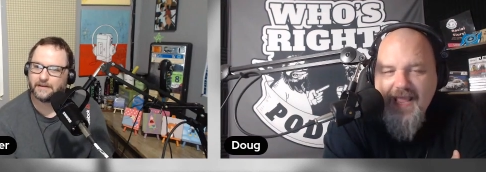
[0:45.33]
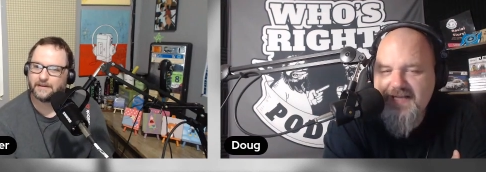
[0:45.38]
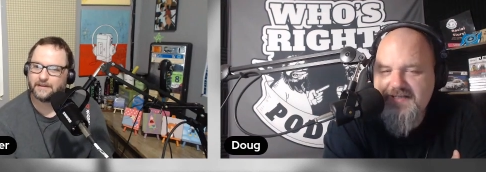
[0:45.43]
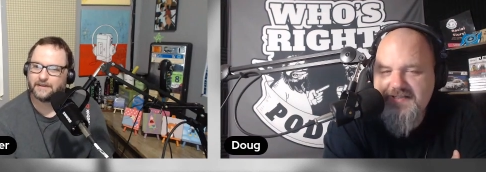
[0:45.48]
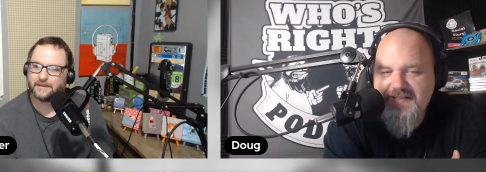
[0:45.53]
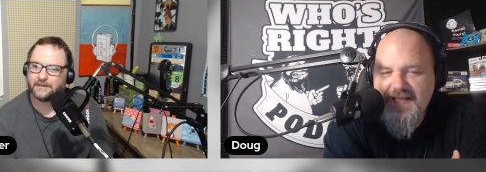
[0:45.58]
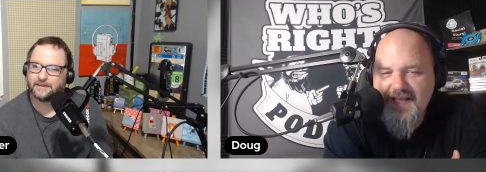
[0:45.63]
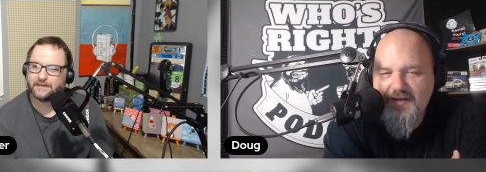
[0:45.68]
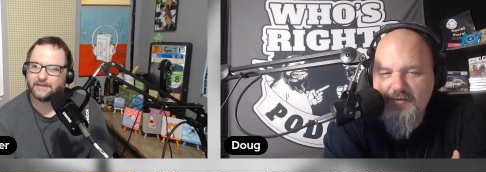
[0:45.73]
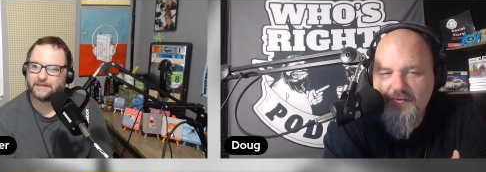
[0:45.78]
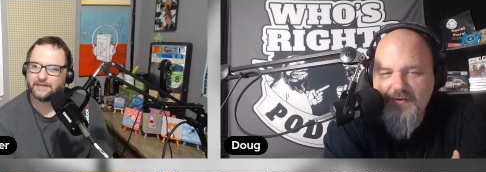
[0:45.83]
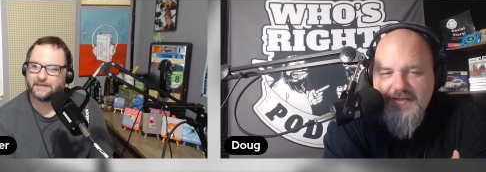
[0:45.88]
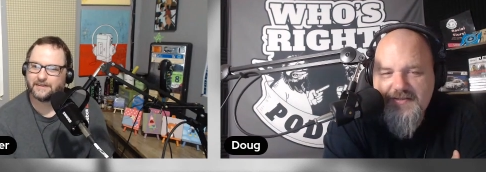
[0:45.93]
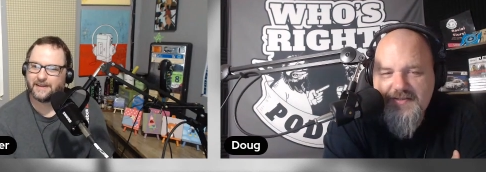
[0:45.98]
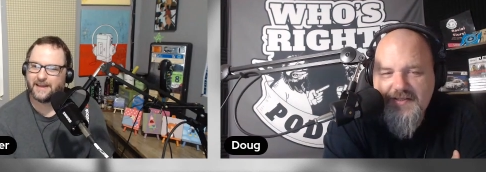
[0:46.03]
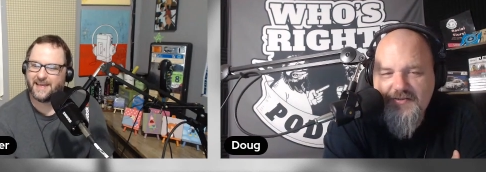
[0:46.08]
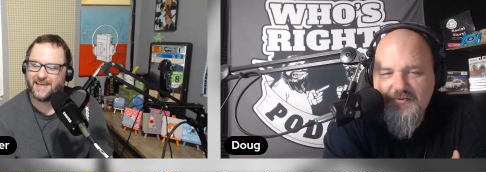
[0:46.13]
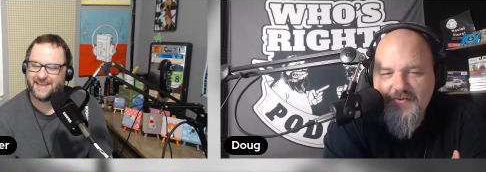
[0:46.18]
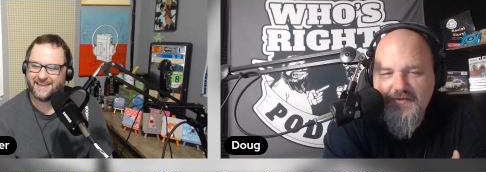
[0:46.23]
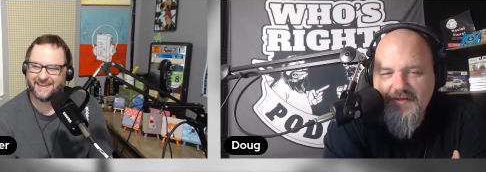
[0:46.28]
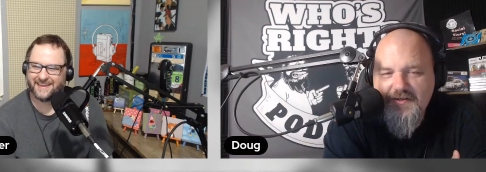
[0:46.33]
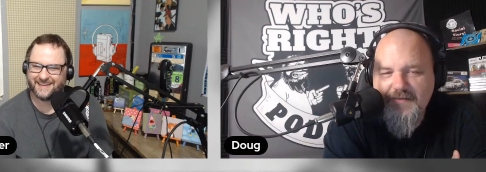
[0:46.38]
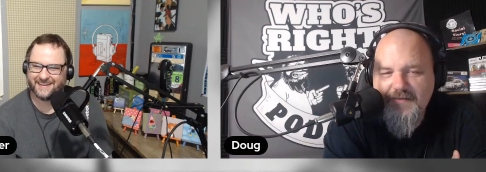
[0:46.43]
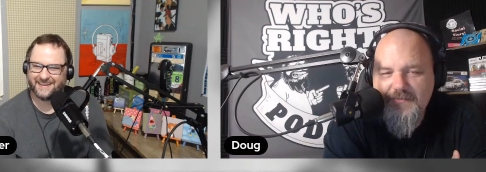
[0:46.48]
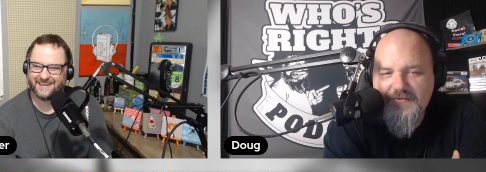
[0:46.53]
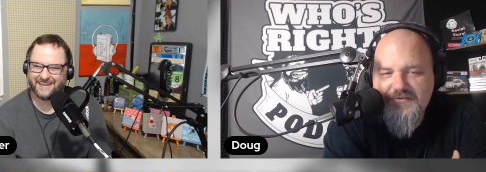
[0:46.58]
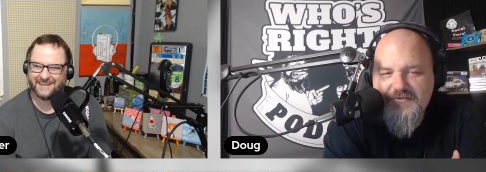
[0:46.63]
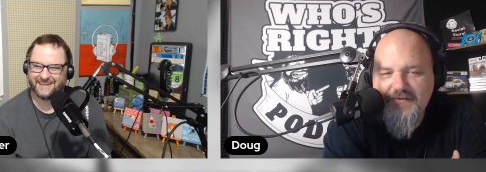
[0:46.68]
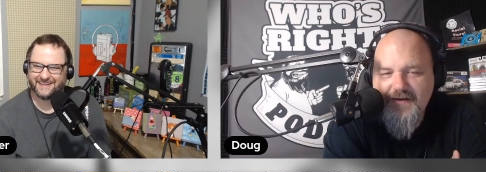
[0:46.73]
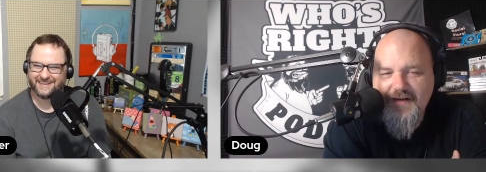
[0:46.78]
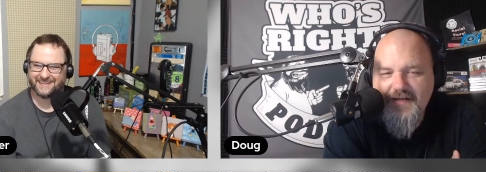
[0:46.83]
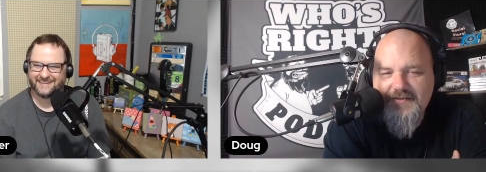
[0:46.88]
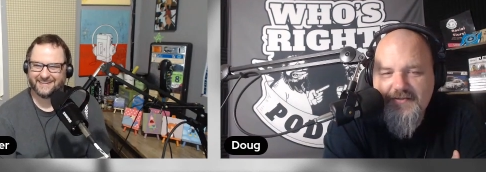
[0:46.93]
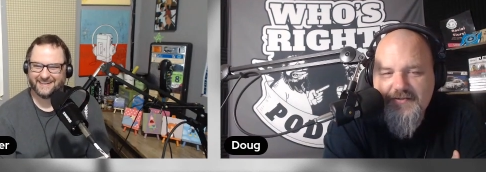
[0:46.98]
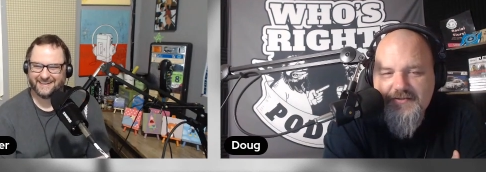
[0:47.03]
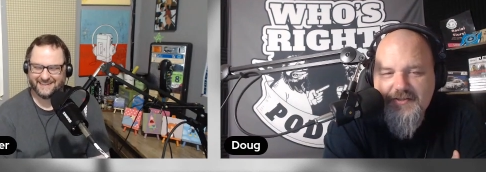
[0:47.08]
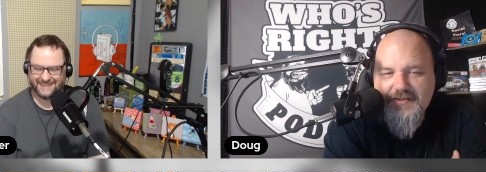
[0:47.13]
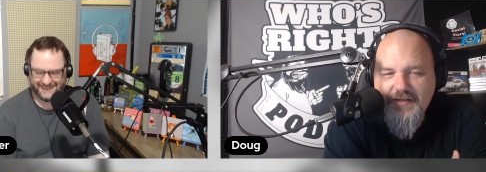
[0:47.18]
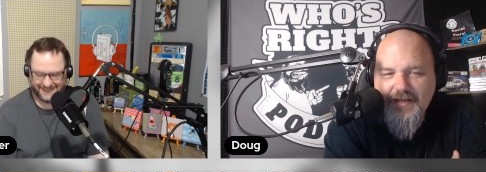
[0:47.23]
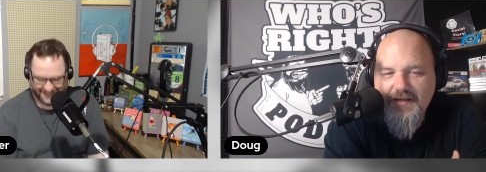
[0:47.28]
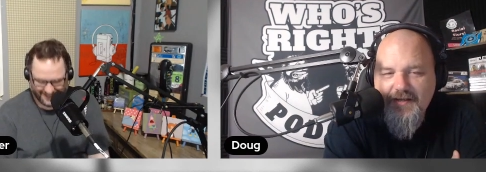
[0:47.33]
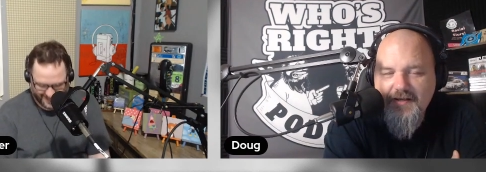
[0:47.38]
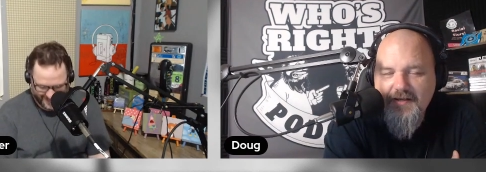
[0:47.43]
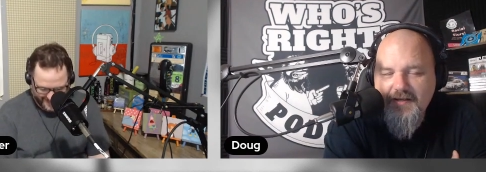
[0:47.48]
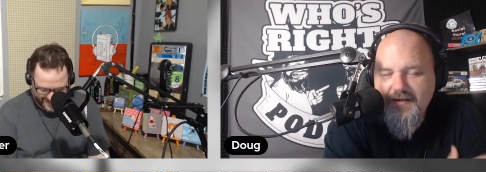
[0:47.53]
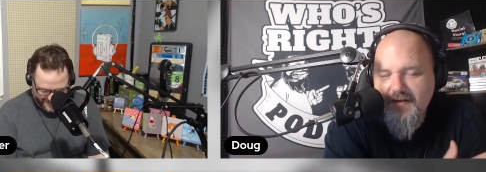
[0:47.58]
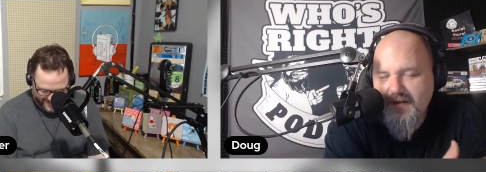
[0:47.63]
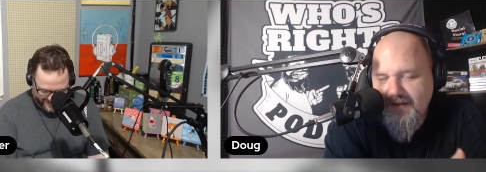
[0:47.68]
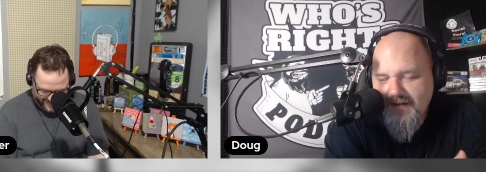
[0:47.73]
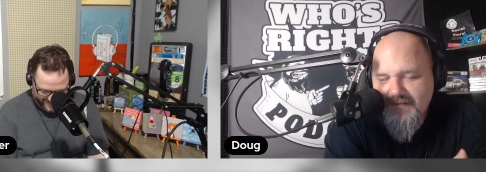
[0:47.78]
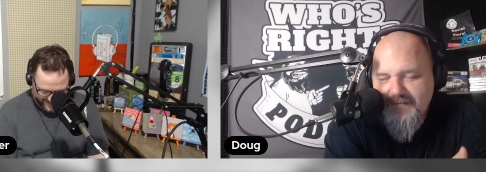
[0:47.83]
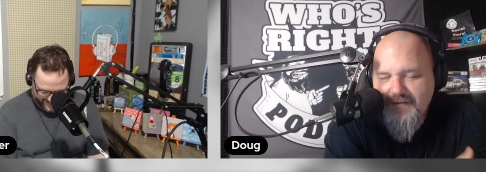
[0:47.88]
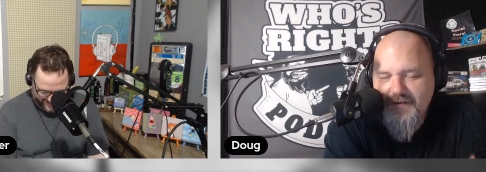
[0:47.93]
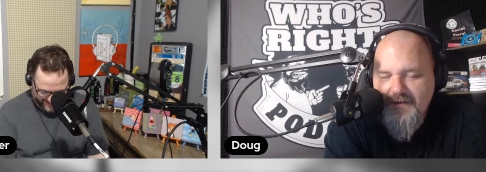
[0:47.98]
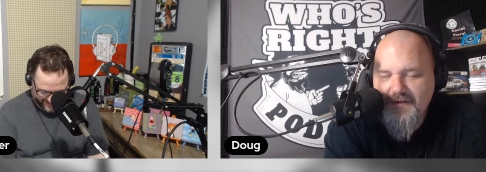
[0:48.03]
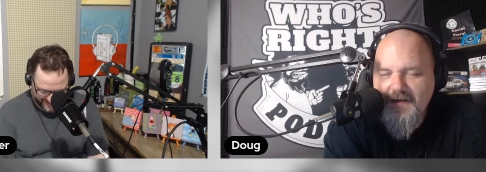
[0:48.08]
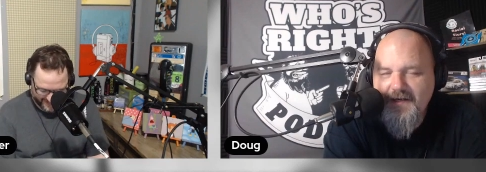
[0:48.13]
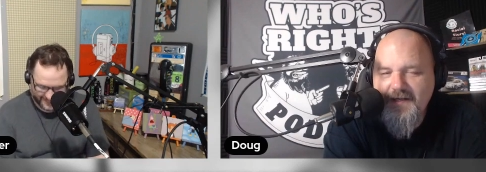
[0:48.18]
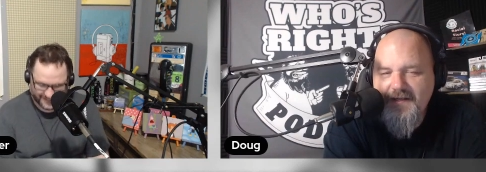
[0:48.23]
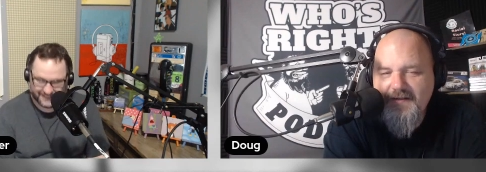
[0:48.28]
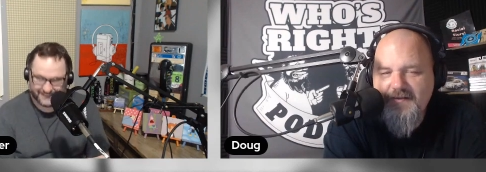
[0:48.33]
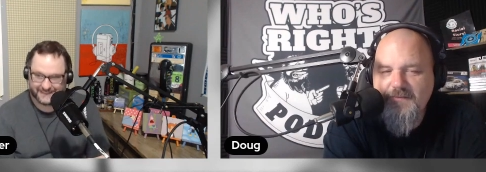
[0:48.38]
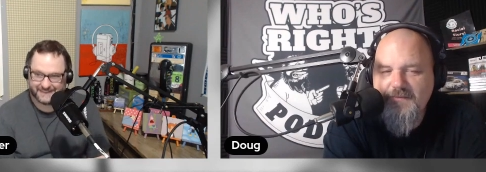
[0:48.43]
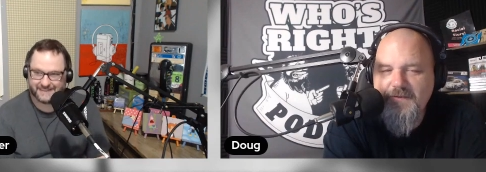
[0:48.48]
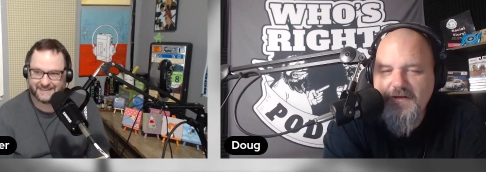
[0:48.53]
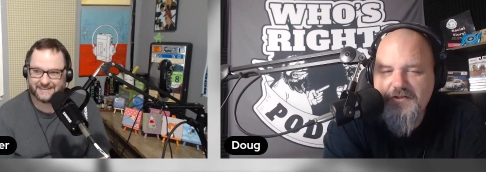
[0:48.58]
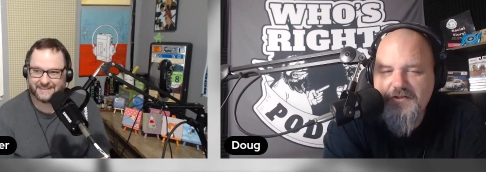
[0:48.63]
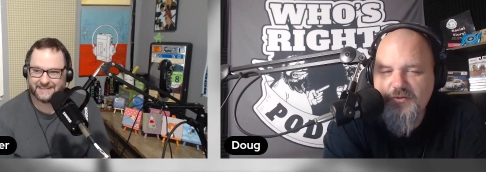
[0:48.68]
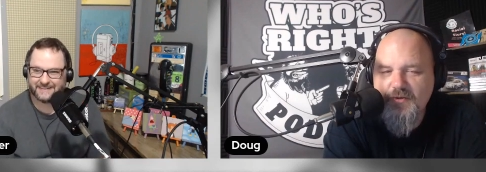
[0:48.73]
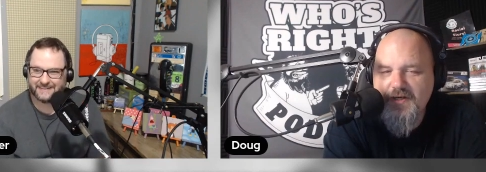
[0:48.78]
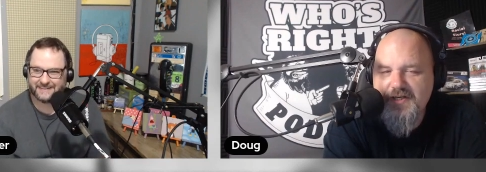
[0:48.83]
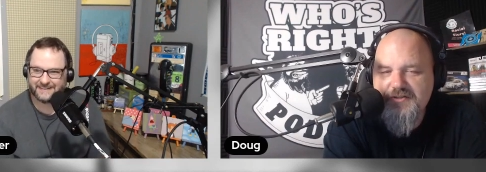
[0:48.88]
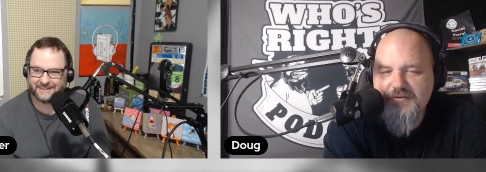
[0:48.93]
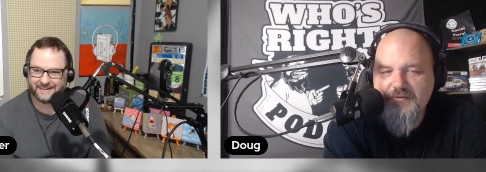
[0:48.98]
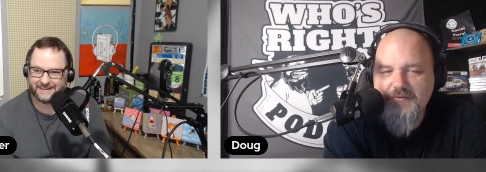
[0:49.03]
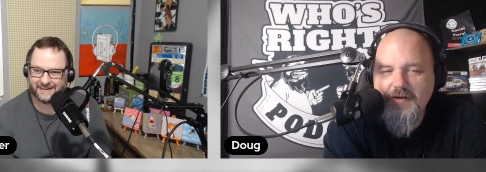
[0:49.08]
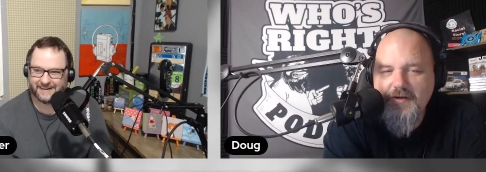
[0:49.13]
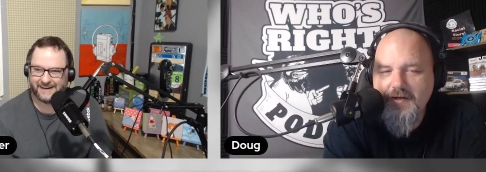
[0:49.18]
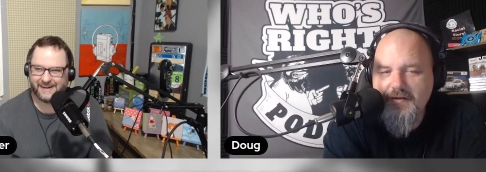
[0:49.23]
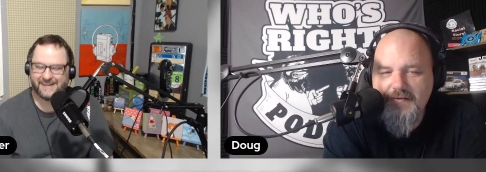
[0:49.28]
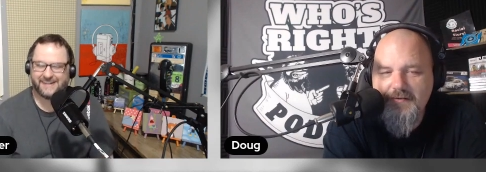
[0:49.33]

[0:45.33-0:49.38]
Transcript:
Speaker 1: ask that question to a couple strangers, they're going to get their punctuation wrong.